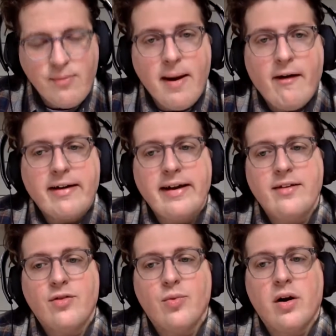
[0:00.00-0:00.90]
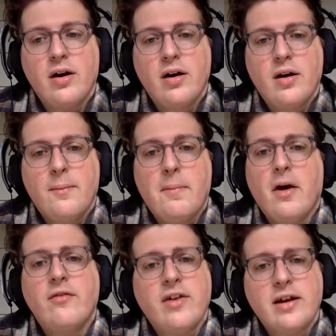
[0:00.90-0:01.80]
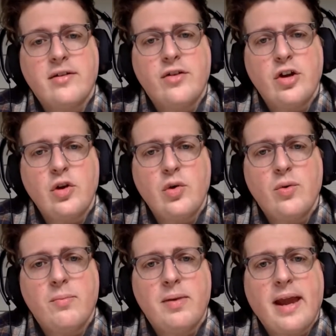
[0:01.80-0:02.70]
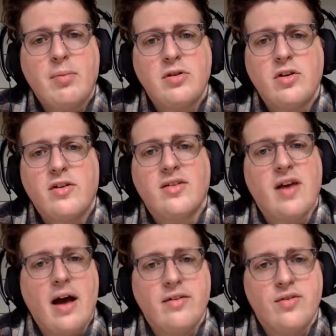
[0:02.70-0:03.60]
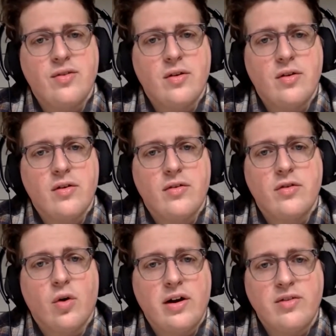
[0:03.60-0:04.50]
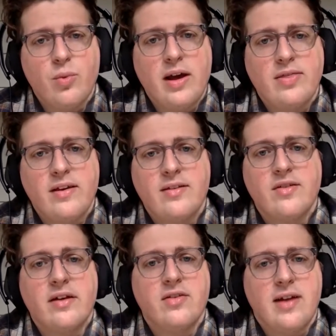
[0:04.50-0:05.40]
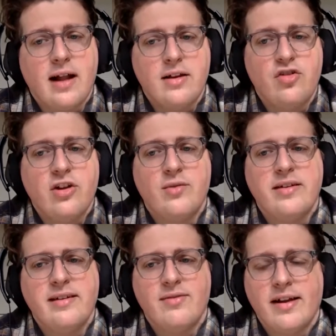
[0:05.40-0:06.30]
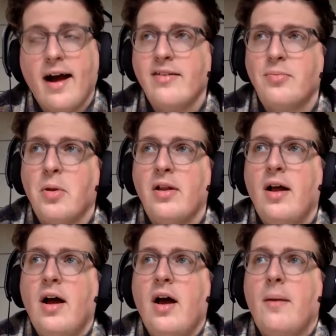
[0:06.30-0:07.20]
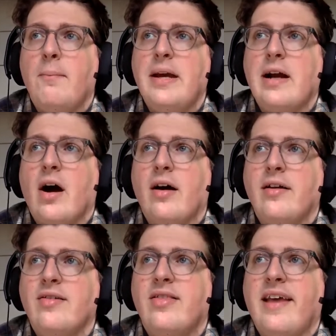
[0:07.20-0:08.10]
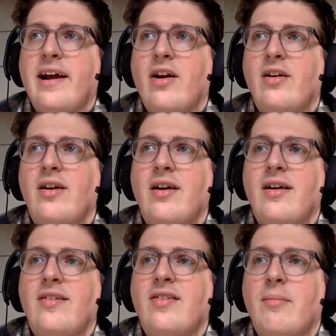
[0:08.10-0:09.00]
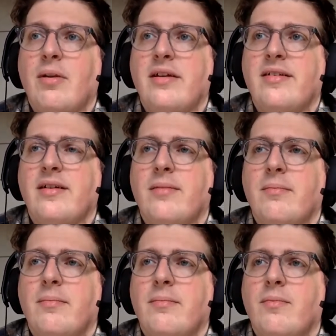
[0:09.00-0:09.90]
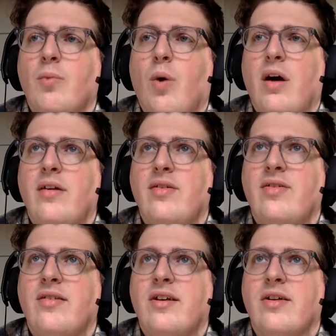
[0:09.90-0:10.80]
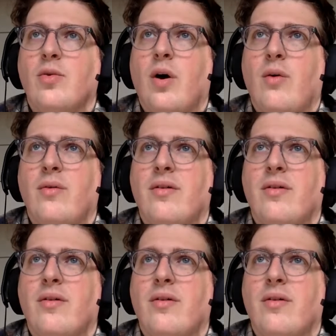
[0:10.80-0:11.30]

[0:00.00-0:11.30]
Americans were perfect to be able to discuss stories with and discuss theology and receive the gospel because their symbolism was, to quote,